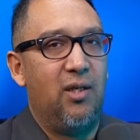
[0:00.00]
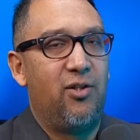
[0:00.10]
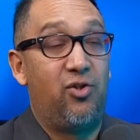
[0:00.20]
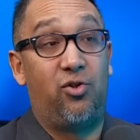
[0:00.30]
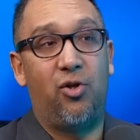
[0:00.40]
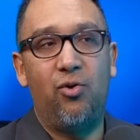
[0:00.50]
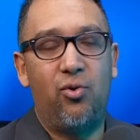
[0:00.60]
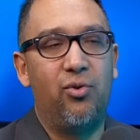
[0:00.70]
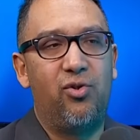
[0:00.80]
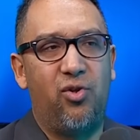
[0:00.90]

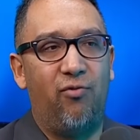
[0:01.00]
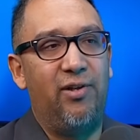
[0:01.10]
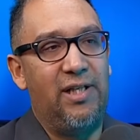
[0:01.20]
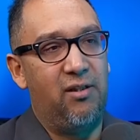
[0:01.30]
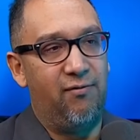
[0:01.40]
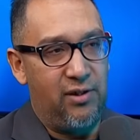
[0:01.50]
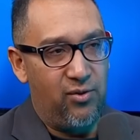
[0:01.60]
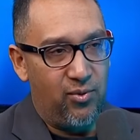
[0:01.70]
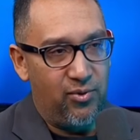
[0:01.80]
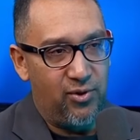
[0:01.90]
so-called sovereign
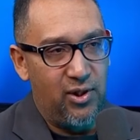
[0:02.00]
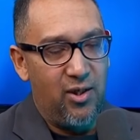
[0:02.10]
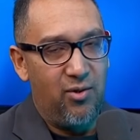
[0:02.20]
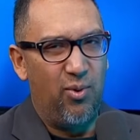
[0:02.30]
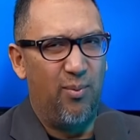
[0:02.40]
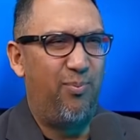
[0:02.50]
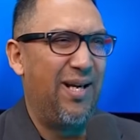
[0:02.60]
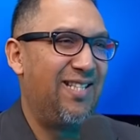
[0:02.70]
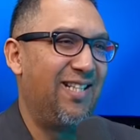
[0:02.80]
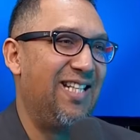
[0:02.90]
individuals who are
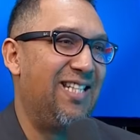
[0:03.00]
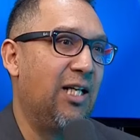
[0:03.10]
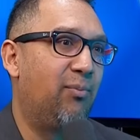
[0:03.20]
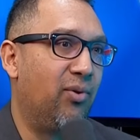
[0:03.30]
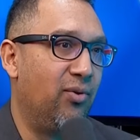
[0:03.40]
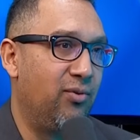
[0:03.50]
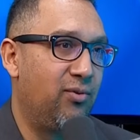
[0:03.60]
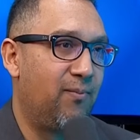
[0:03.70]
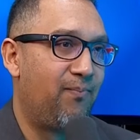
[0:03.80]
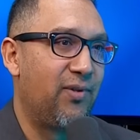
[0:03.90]
basically tech
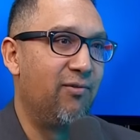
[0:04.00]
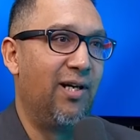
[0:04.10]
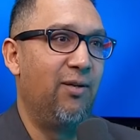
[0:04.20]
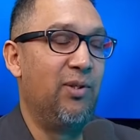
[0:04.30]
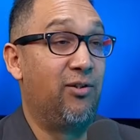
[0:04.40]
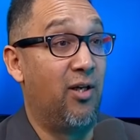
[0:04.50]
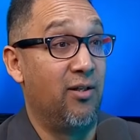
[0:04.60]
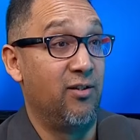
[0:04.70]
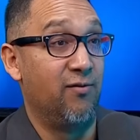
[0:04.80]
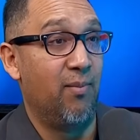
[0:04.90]
bros, right, with
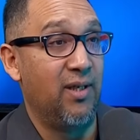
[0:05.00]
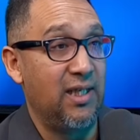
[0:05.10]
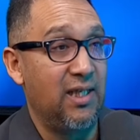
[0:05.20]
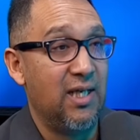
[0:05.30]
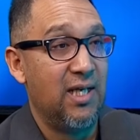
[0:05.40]
tons of money.